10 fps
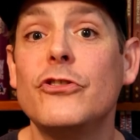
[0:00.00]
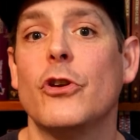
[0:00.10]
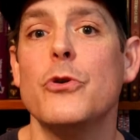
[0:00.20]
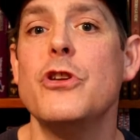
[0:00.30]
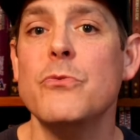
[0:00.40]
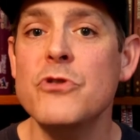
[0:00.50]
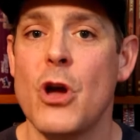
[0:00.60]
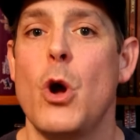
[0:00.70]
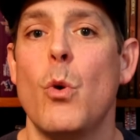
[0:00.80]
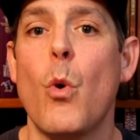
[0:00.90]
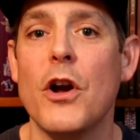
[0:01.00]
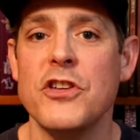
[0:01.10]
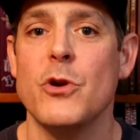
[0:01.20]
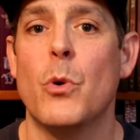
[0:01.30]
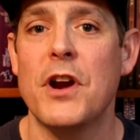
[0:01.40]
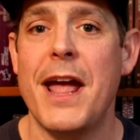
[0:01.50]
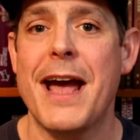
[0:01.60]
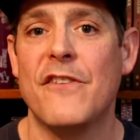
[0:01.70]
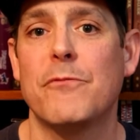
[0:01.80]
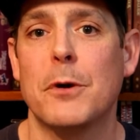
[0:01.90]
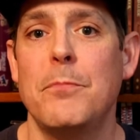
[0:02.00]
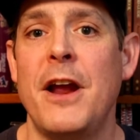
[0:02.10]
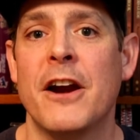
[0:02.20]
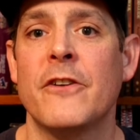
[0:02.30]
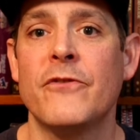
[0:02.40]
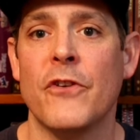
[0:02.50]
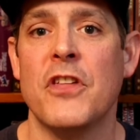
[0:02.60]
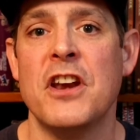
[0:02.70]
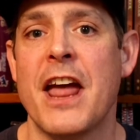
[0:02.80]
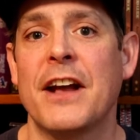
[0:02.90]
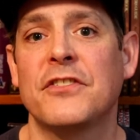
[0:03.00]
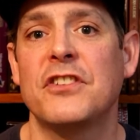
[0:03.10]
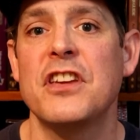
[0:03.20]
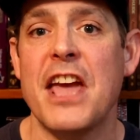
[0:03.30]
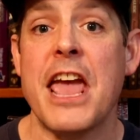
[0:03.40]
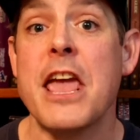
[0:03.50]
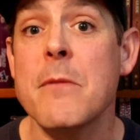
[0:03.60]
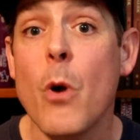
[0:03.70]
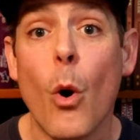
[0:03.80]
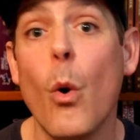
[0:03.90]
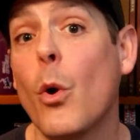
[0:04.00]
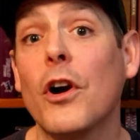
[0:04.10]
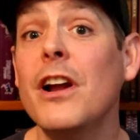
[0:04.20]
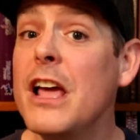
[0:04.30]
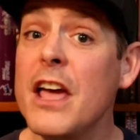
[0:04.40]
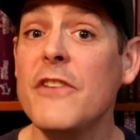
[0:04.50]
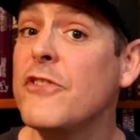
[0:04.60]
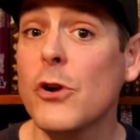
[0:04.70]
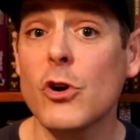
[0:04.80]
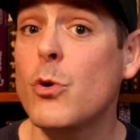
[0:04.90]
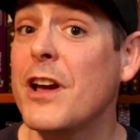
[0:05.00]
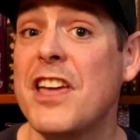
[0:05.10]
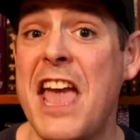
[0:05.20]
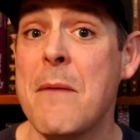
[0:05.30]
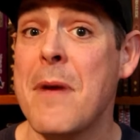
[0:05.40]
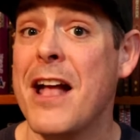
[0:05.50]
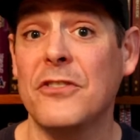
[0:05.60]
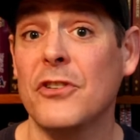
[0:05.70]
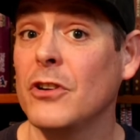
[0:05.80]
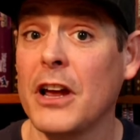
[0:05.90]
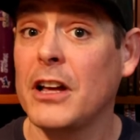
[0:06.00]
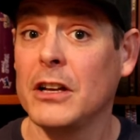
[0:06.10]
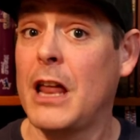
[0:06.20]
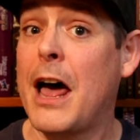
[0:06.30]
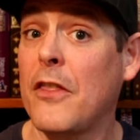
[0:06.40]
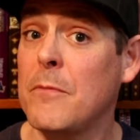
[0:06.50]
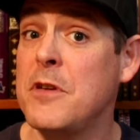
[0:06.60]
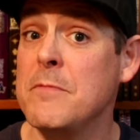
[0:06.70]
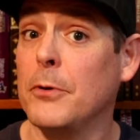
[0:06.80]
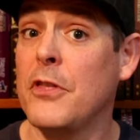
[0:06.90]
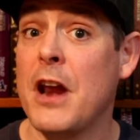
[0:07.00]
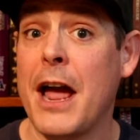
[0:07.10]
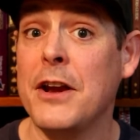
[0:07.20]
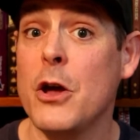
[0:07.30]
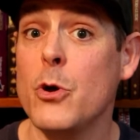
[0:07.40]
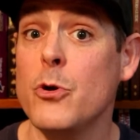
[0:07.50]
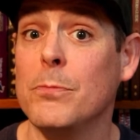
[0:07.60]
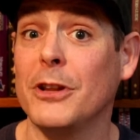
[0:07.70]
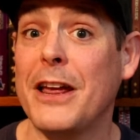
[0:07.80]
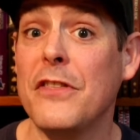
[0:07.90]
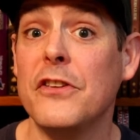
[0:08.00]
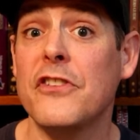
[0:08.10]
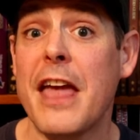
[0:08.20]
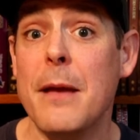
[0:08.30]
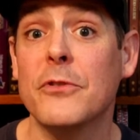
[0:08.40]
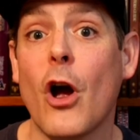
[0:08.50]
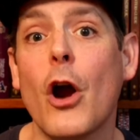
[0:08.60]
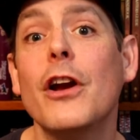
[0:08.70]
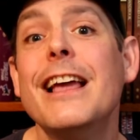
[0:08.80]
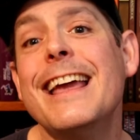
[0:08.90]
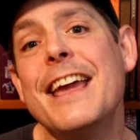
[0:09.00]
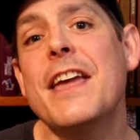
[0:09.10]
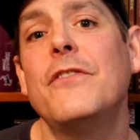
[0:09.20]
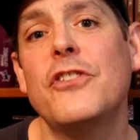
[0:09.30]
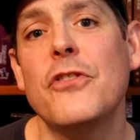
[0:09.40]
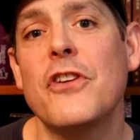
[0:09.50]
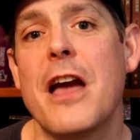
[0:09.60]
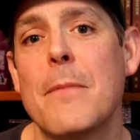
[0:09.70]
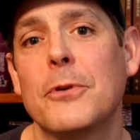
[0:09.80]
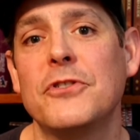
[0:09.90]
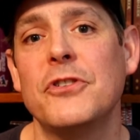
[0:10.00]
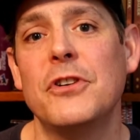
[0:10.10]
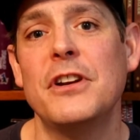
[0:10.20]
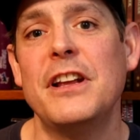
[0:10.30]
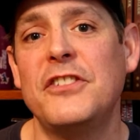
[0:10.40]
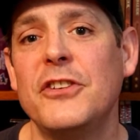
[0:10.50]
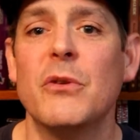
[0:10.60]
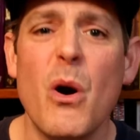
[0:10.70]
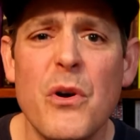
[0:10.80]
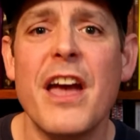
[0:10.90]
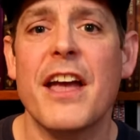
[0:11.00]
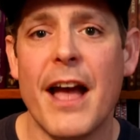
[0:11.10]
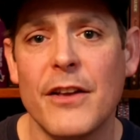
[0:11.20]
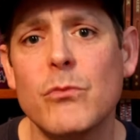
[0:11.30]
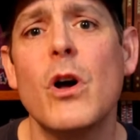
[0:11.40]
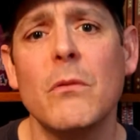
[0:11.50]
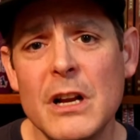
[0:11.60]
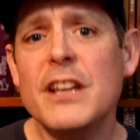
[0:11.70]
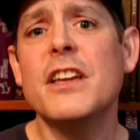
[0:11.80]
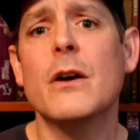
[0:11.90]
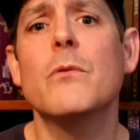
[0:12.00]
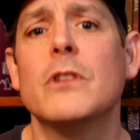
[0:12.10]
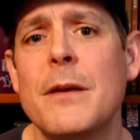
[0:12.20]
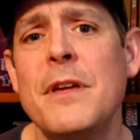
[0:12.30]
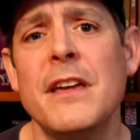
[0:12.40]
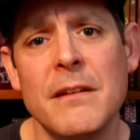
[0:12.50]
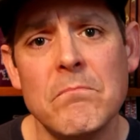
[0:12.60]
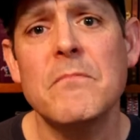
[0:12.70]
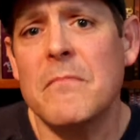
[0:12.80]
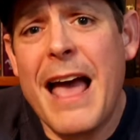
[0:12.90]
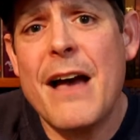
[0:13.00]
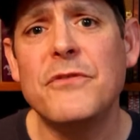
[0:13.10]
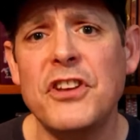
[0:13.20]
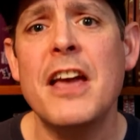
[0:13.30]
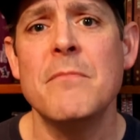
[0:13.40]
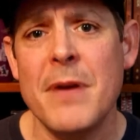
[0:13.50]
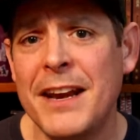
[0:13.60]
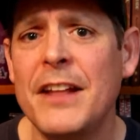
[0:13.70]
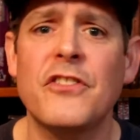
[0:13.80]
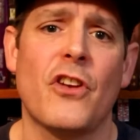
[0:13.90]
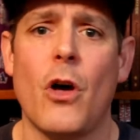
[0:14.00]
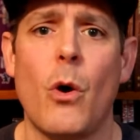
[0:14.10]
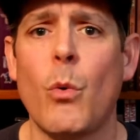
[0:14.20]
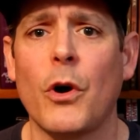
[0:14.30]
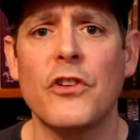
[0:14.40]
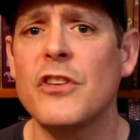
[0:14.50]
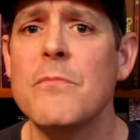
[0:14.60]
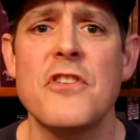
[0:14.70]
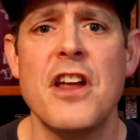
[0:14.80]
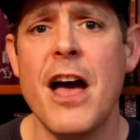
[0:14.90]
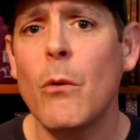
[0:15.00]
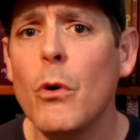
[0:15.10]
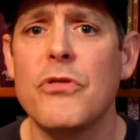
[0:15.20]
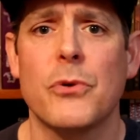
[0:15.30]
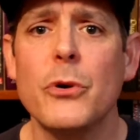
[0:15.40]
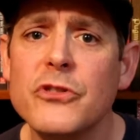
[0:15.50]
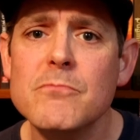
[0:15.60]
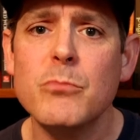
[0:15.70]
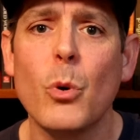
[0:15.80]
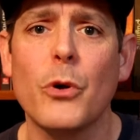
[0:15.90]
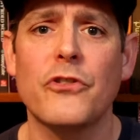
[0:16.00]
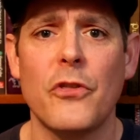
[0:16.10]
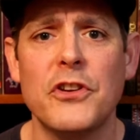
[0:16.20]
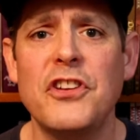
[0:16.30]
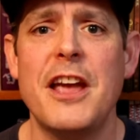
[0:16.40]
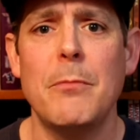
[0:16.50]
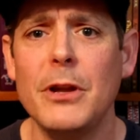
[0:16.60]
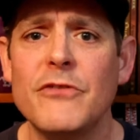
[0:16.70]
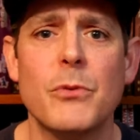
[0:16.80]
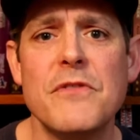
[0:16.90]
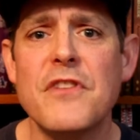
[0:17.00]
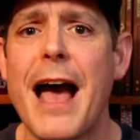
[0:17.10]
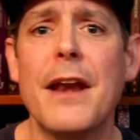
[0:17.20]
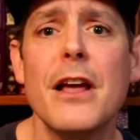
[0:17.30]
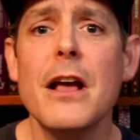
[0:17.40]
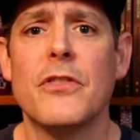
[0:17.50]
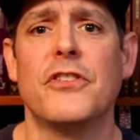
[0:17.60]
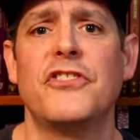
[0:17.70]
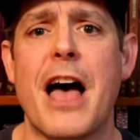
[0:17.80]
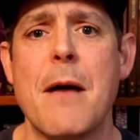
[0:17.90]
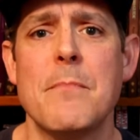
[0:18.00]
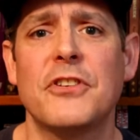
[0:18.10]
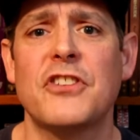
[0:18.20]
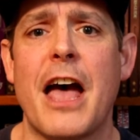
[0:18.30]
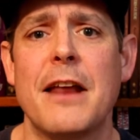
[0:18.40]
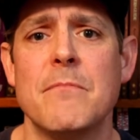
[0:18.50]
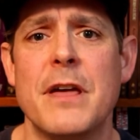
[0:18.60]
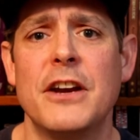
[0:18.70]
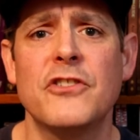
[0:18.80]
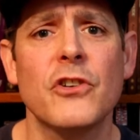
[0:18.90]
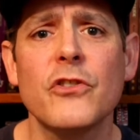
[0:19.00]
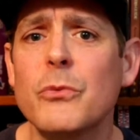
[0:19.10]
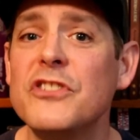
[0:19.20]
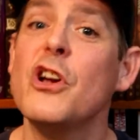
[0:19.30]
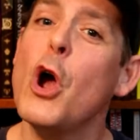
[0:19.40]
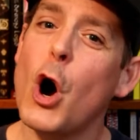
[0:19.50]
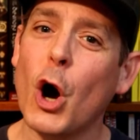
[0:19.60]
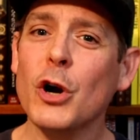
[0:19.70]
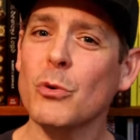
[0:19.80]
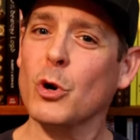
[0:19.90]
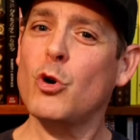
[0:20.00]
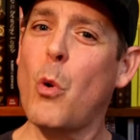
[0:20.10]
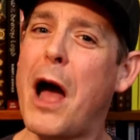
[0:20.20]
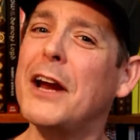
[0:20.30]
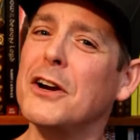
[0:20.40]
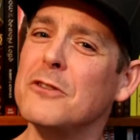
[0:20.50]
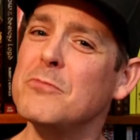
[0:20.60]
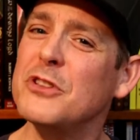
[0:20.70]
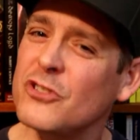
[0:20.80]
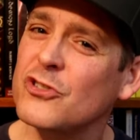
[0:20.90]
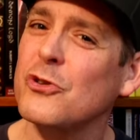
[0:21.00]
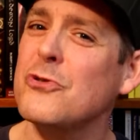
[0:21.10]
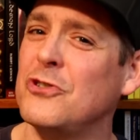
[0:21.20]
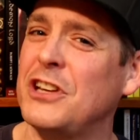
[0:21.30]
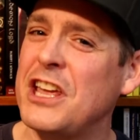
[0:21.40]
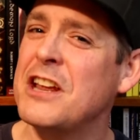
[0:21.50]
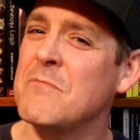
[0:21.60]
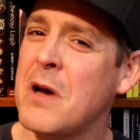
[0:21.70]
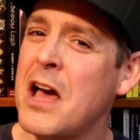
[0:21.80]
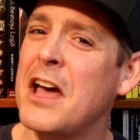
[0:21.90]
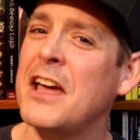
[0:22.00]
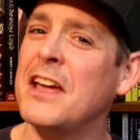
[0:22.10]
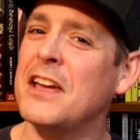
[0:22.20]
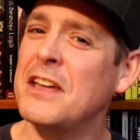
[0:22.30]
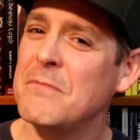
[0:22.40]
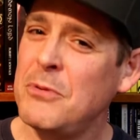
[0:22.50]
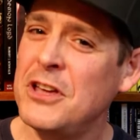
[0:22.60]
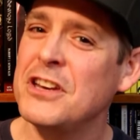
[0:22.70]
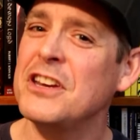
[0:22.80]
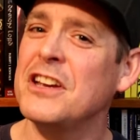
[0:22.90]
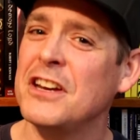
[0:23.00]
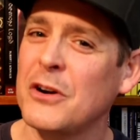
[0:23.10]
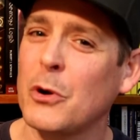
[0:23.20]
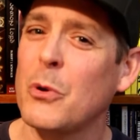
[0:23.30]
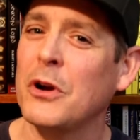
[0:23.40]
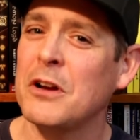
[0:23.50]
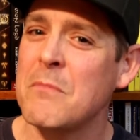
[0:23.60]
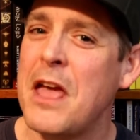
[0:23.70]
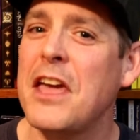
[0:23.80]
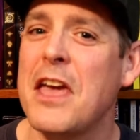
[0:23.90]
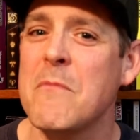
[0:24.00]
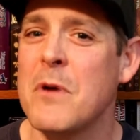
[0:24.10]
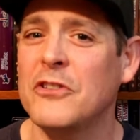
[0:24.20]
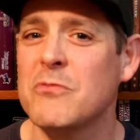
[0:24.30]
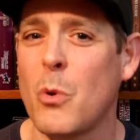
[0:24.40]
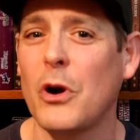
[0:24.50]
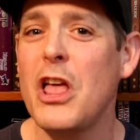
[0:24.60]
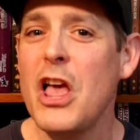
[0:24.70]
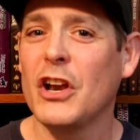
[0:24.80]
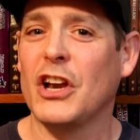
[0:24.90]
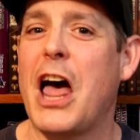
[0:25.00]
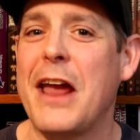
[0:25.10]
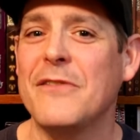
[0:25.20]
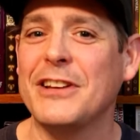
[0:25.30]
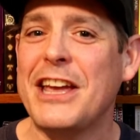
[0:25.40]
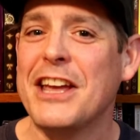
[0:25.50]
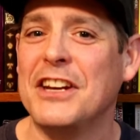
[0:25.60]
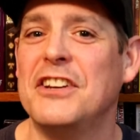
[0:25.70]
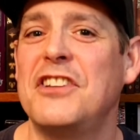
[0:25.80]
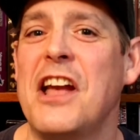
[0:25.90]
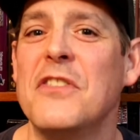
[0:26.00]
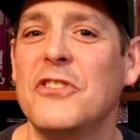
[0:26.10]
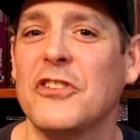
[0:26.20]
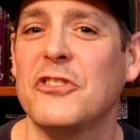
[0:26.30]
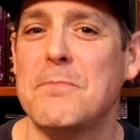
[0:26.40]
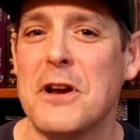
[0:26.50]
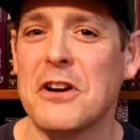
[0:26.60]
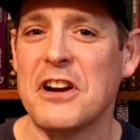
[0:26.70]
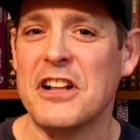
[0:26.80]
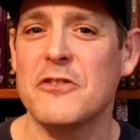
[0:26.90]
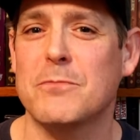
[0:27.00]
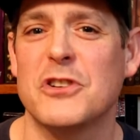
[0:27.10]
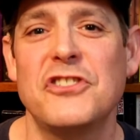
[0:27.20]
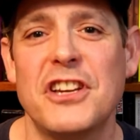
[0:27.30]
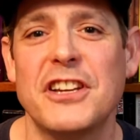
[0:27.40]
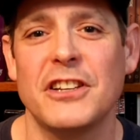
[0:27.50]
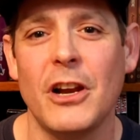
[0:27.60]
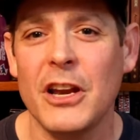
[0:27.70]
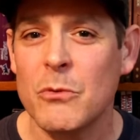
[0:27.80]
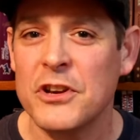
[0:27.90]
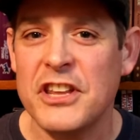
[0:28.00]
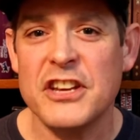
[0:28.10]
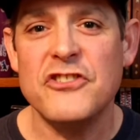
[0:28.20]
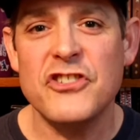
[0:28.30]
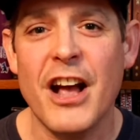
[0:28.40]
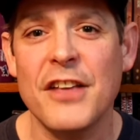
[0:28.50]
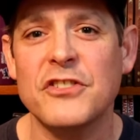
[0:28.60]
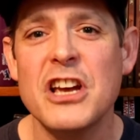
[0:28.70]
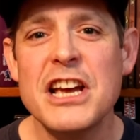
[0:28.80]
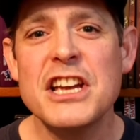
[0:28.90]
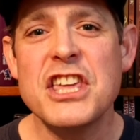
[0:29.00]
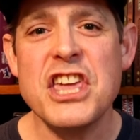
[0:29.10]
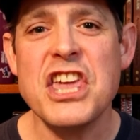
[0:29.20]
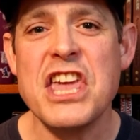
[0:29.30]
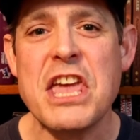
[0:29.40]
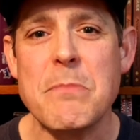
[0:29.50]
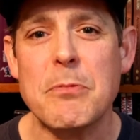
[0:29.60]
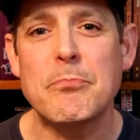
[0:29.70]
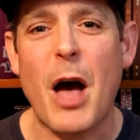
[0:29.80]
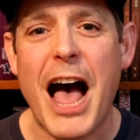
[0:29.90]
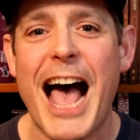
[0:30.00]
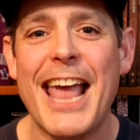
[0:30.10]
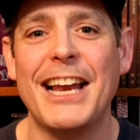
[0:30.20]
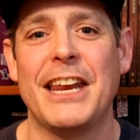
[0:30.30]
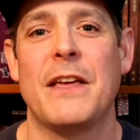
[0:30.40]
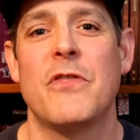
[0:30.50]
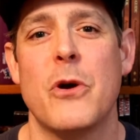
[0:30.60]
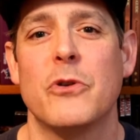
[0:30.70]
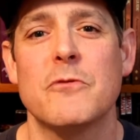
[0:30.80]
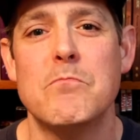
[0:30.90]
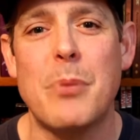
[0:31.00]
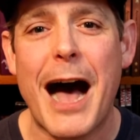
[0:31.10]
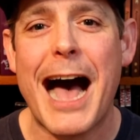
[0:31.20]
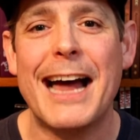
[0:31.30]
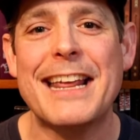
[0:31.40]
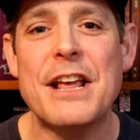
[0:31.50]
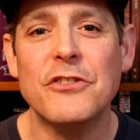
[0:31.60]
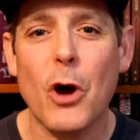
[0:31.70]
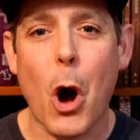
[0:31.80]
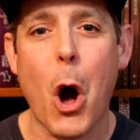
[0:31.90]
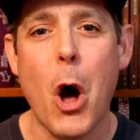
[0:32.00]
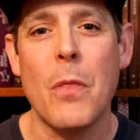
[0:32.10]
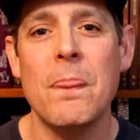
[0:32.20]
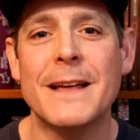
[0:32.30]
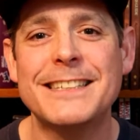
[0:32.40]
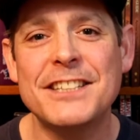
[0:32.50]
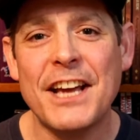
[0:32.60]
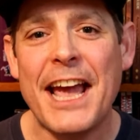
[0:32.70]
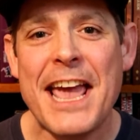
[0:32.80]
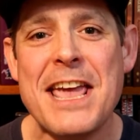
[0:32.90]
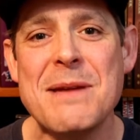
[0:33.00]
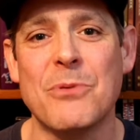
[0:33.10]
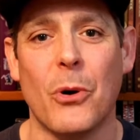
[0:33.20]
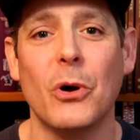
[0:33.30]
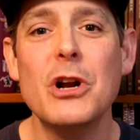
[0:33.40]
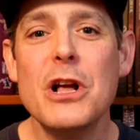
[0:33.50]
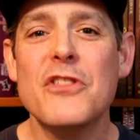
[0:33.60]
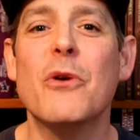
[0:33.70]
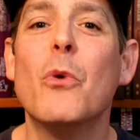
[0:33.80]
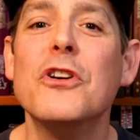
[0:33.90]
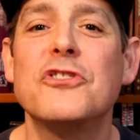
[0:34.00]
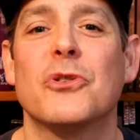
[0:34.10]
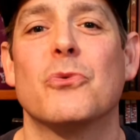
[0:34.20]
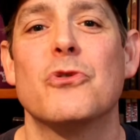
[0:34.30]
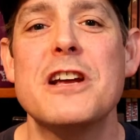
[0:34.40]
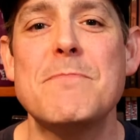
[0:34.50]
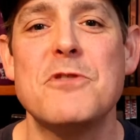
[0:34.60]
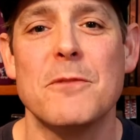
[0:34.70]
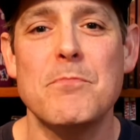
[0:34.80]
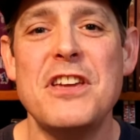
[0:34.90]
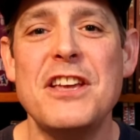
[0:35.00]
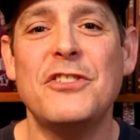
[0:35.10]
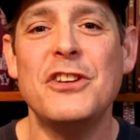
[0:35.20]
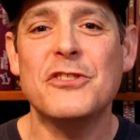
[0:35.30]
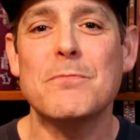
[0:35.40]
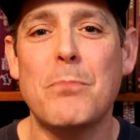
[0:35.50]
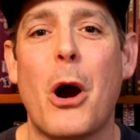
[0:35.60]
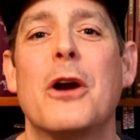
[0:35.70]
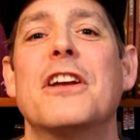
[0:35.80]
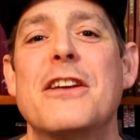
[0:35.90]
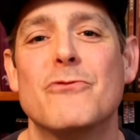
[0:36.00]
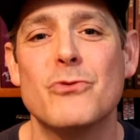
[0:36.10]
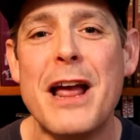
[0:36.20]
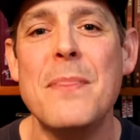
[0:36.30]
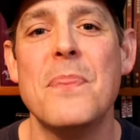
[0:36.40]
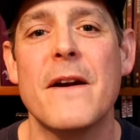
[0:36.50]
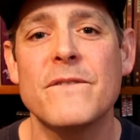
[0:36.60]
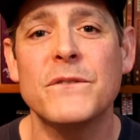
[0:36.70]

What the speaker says: so you know what you want to have prepared for the next game. Or if you're a quick game master, like a lot of the people that I know who play these games are, it gives you the opportunity to, okay, guys, well, let me have 10 minutes. I'll work something out. We'll throw some boards on the table if we've got the Zombicide miniatures, which aren't required, but certainly in my opinion are going to make a much more lively and intense experience, particularly when you just keep piling those bodies on the table that want to rip your PCs apart and rend their